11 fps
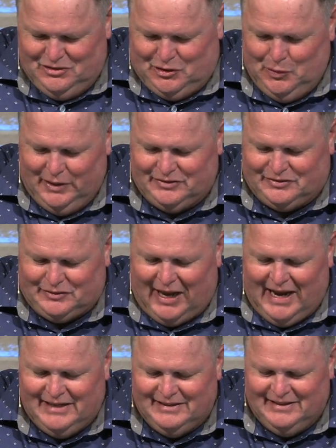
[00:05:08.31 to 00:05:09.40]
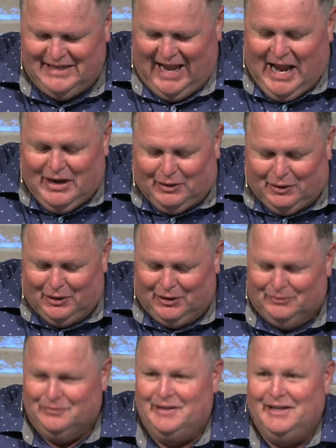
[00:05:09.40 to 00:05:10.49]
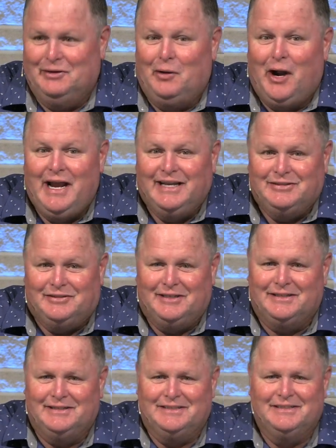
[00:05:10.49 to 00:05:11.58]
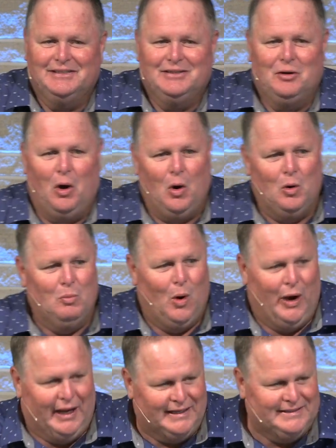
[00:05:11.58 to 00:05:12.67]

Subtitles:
To excite the anger of and rage. Oh boy.